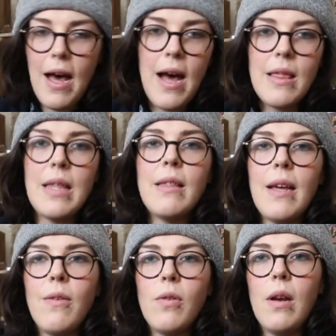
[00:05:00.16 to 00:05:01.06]
I think
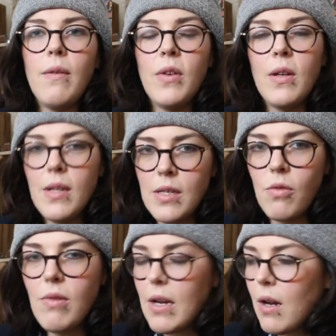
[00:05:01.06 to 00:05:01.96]
that I'm going to love it. It's a great